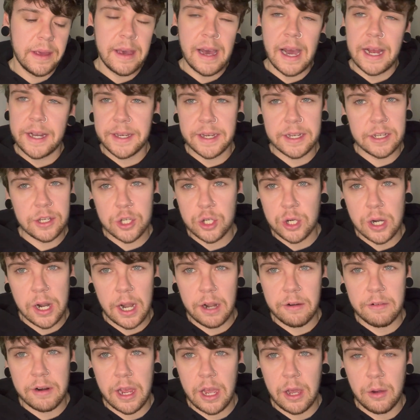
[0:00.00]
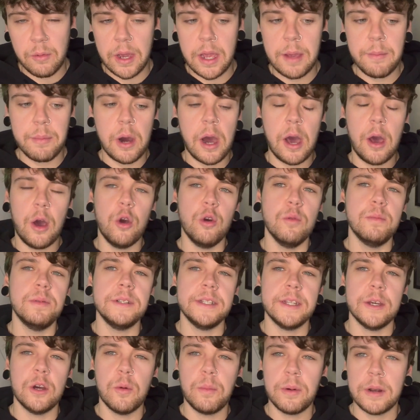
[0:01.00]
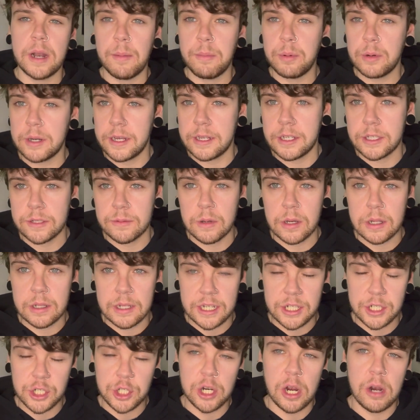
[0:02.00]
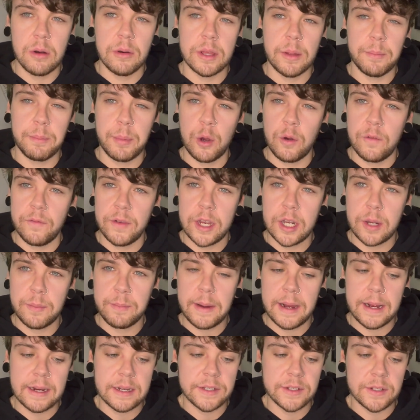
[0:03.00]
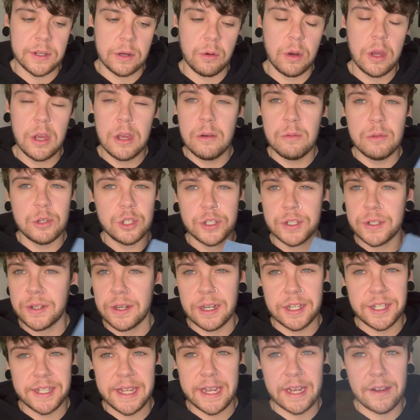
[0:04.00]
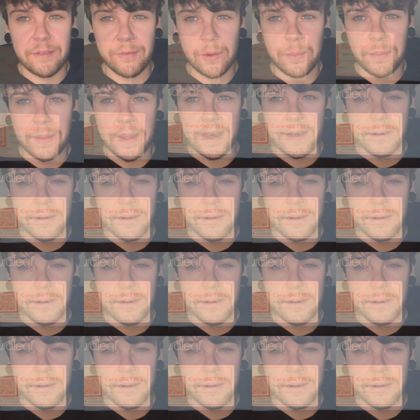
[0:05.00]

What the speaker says: I didn't try it right away, but I opened it up and I put it into a glass jar with a Boveda pack, so we're just going to take it from there.